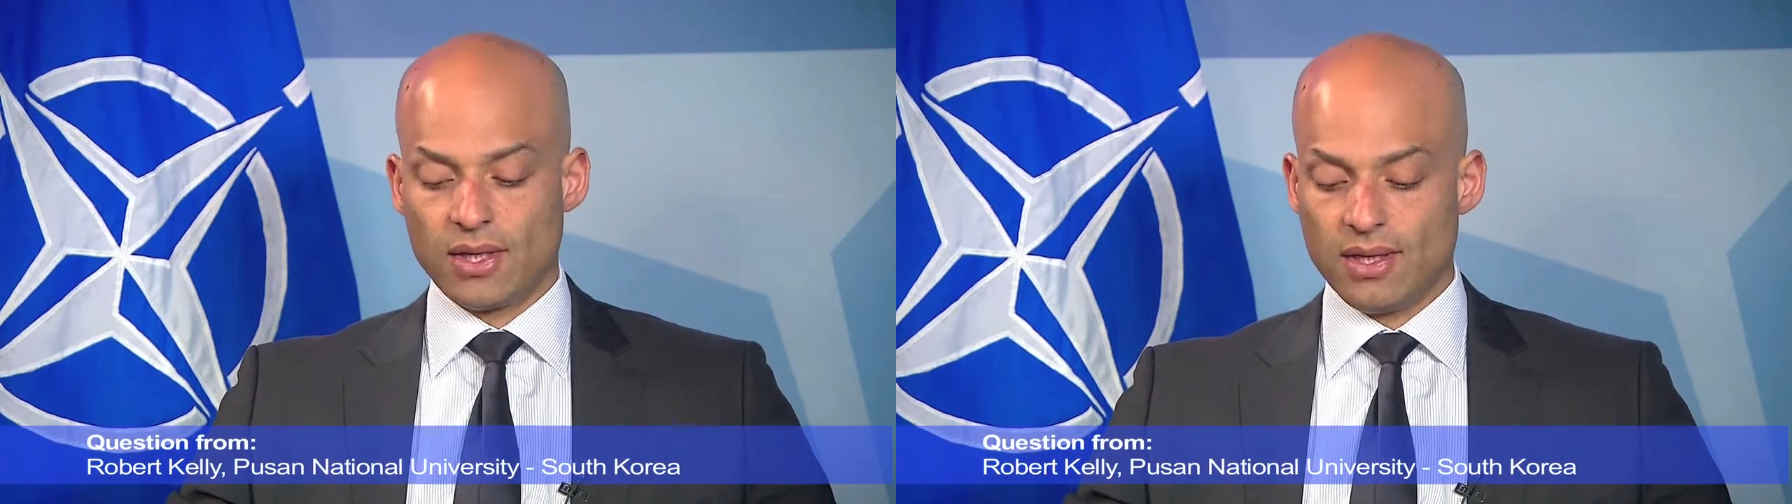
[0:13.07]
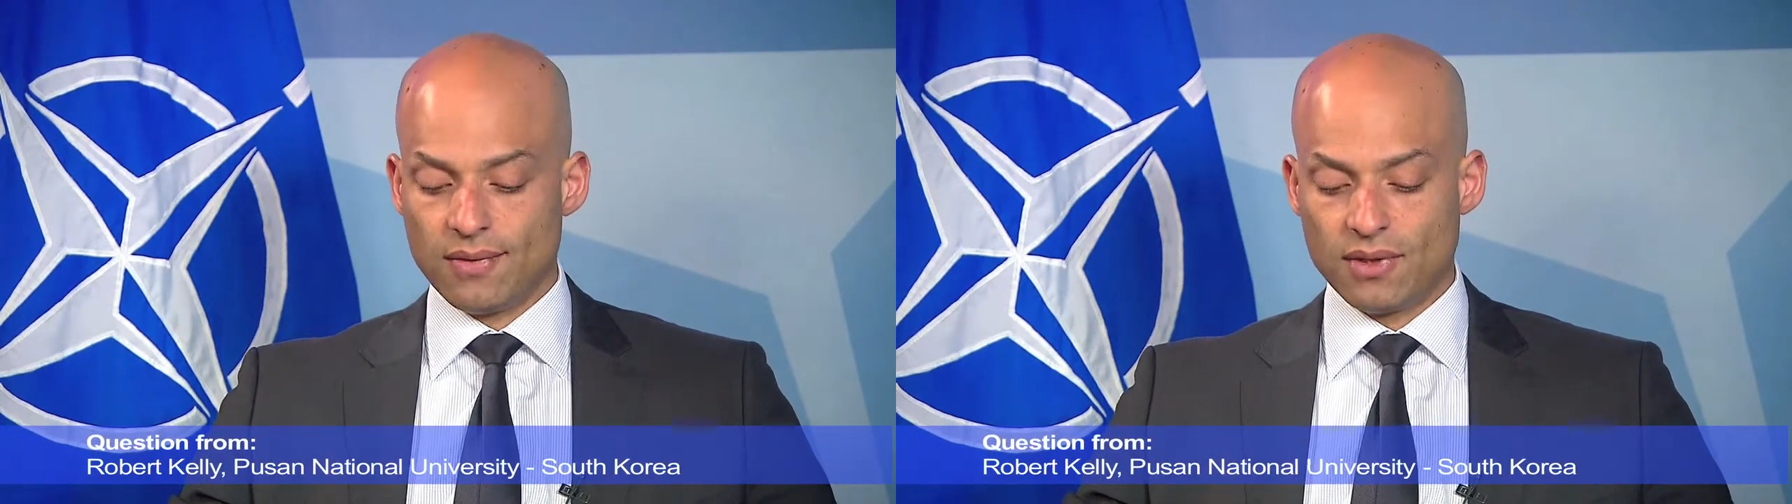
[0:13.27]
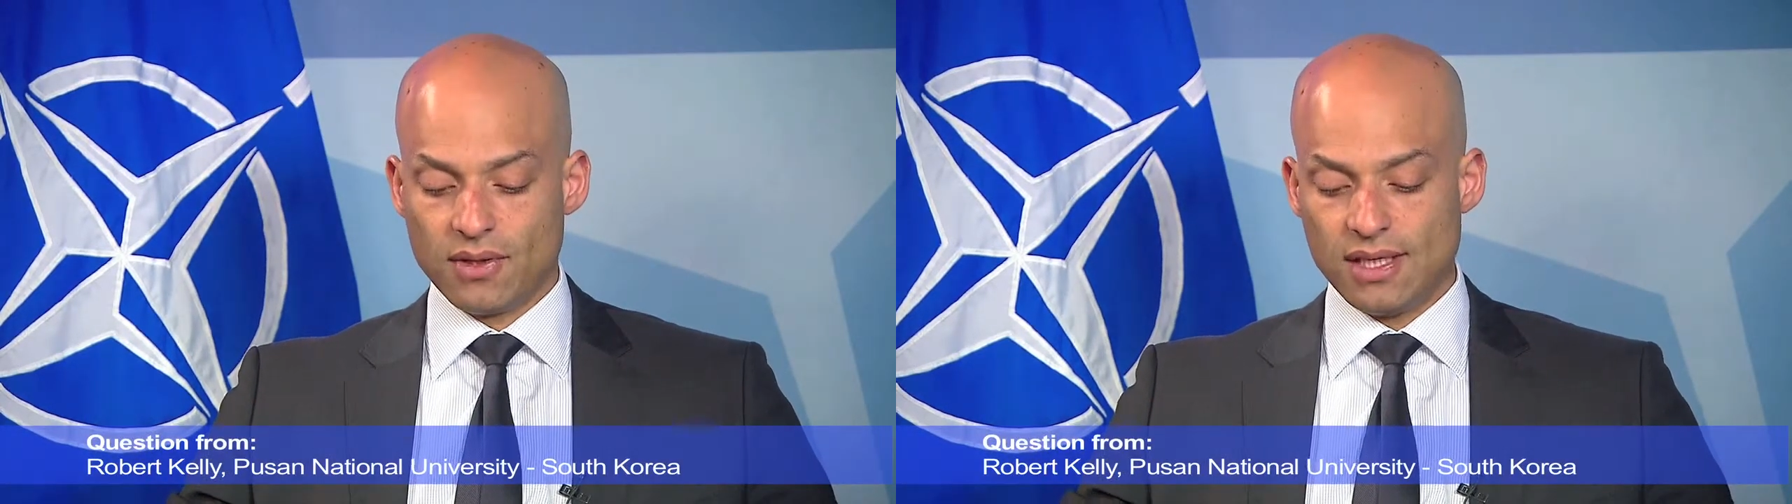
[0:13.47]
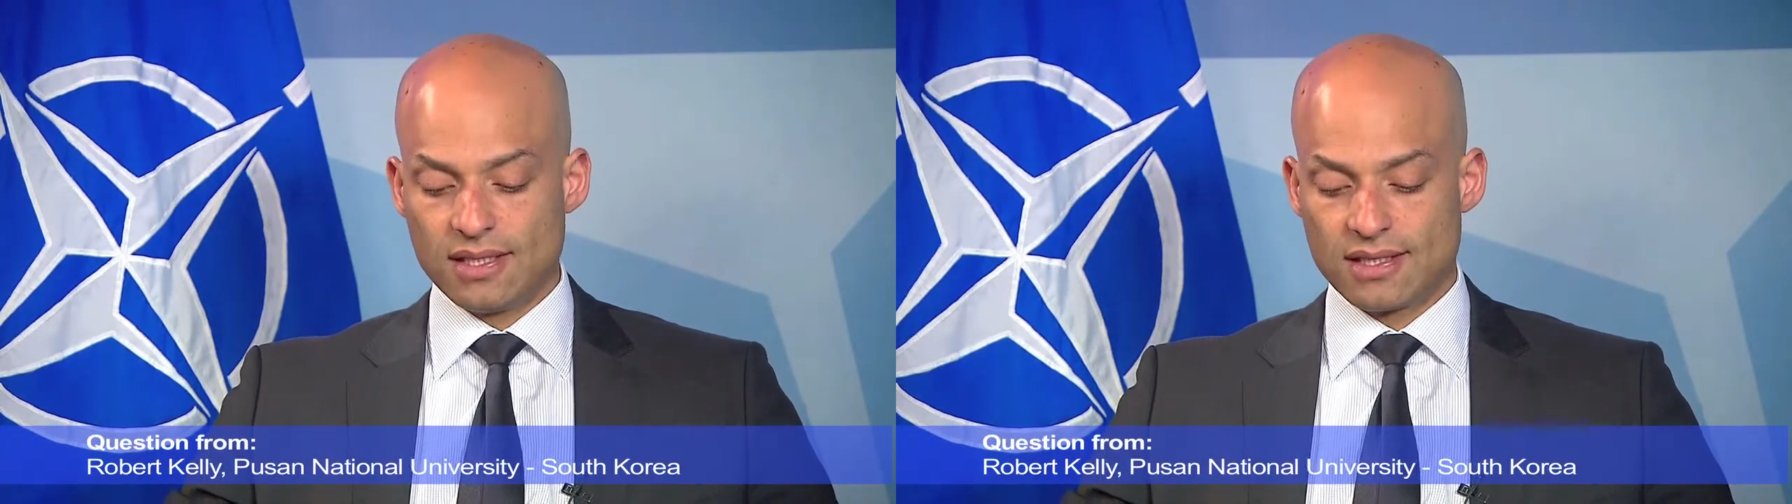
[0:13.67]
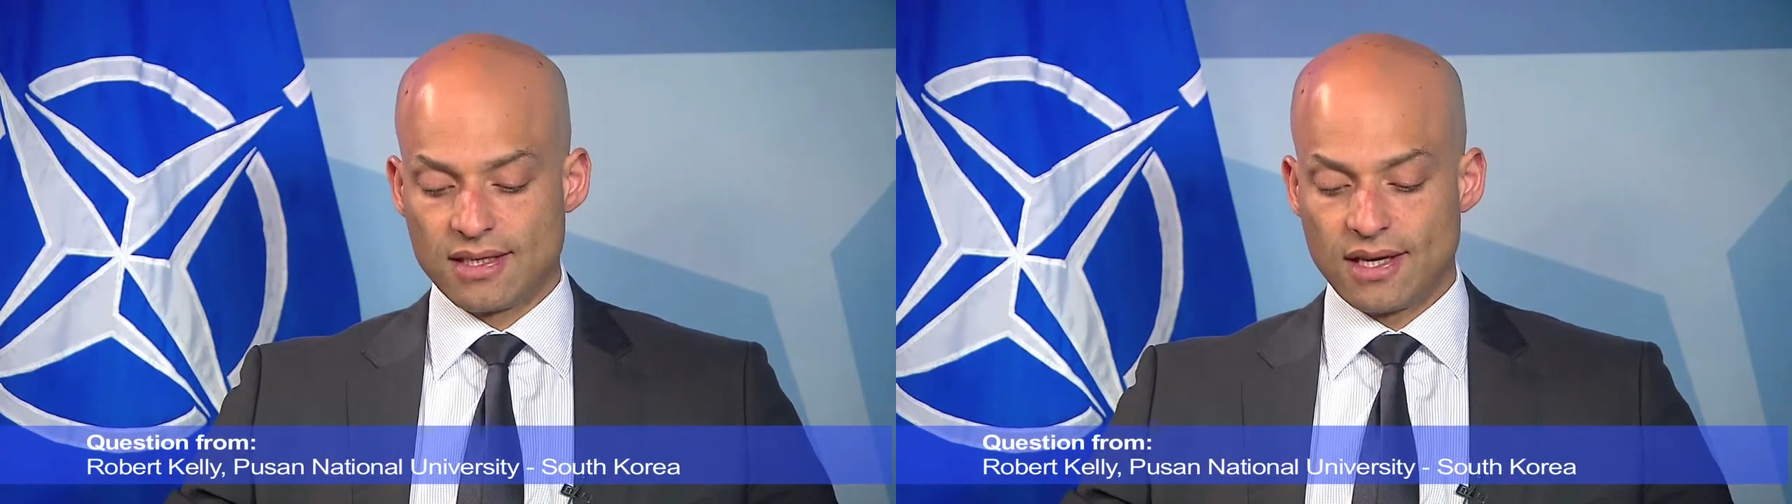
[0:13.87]
Given
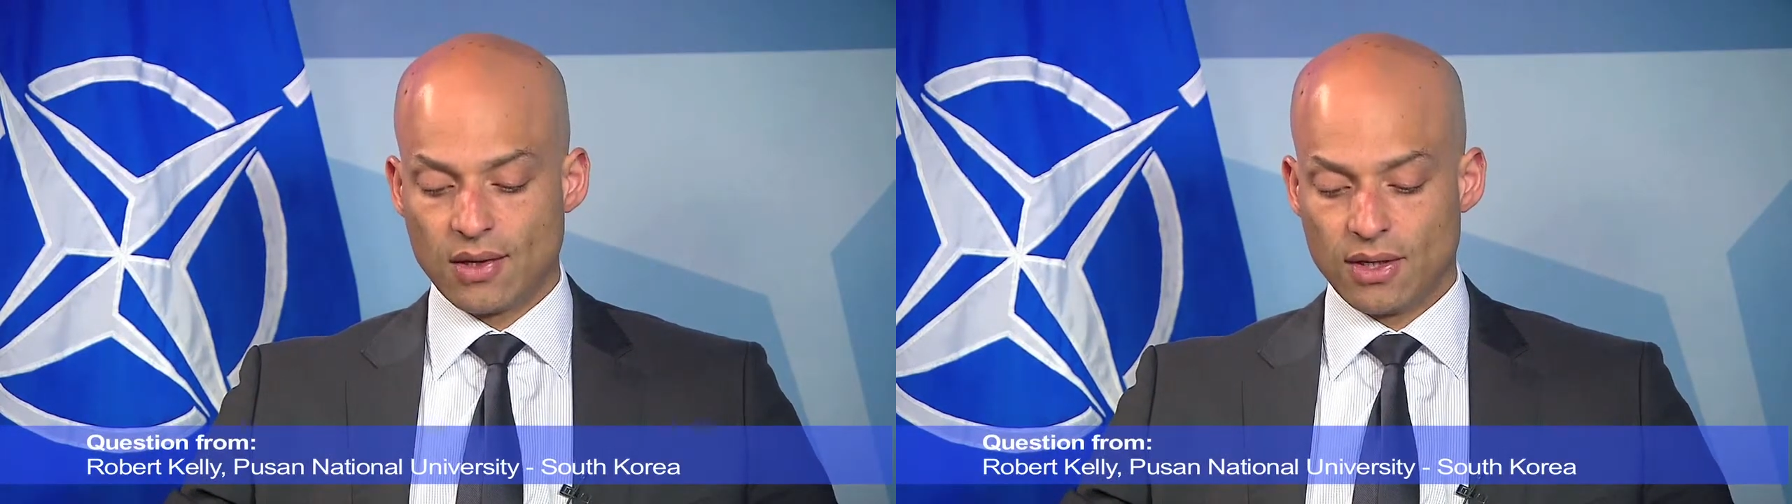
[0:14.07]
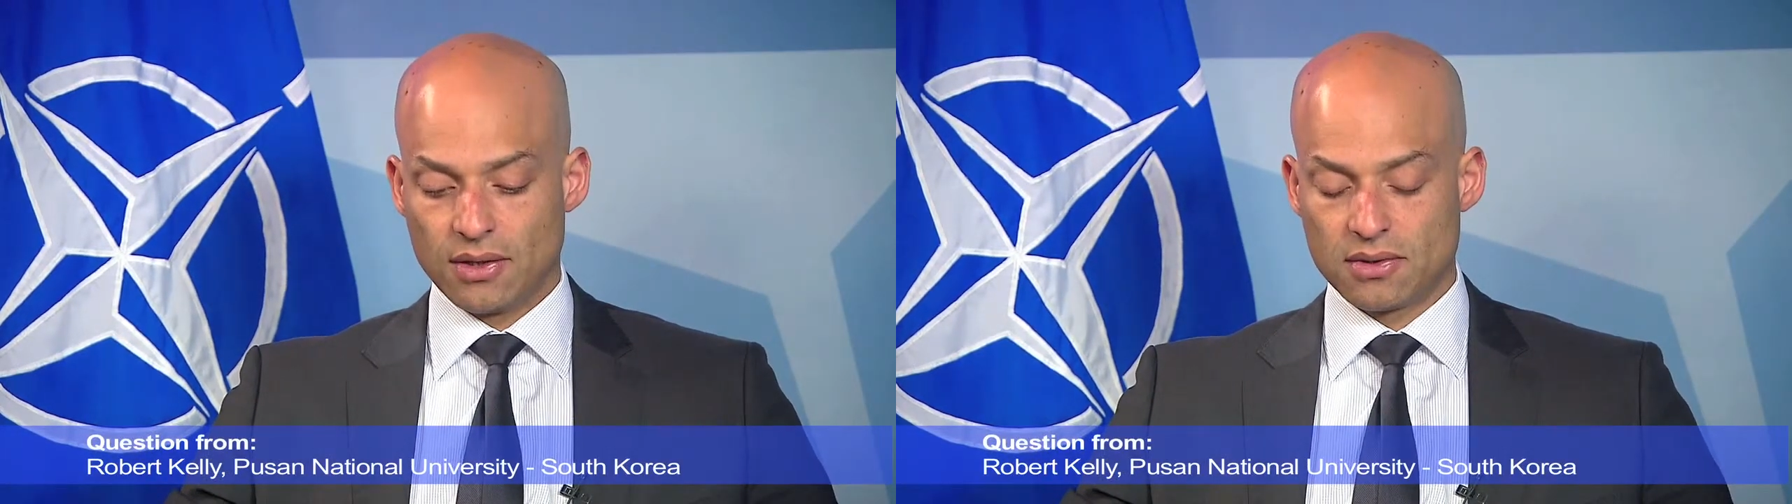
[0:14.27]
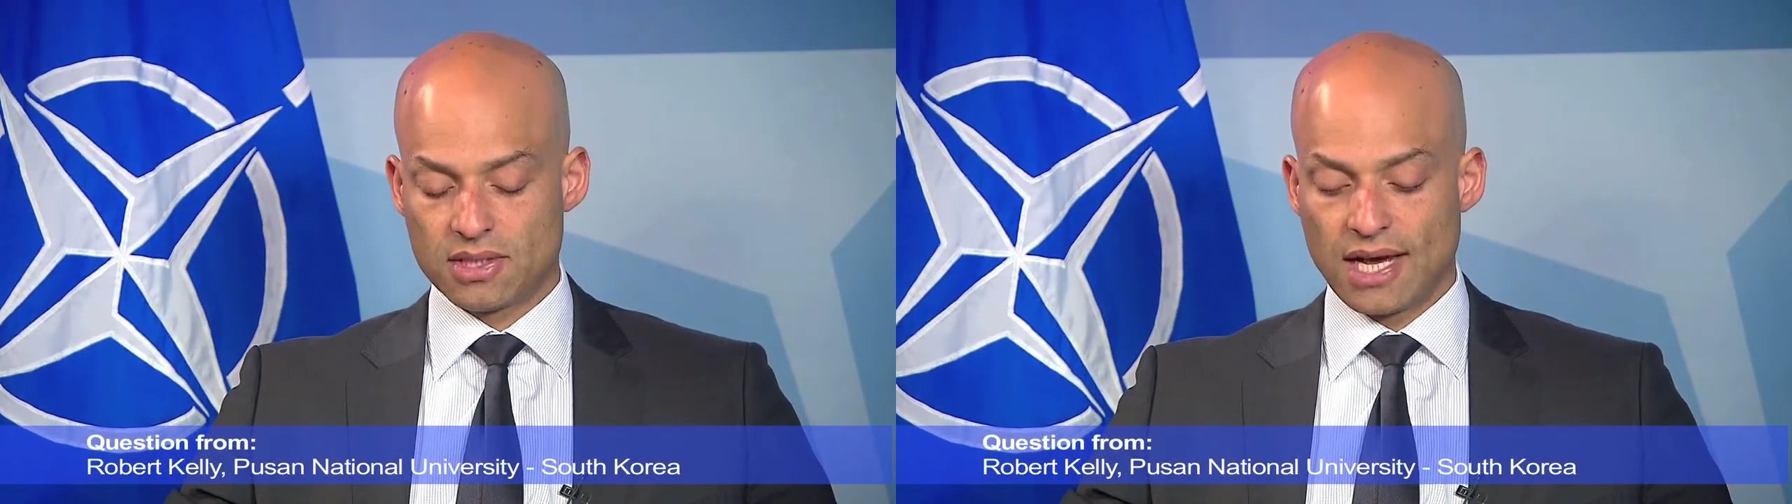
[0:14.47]
these scenarios,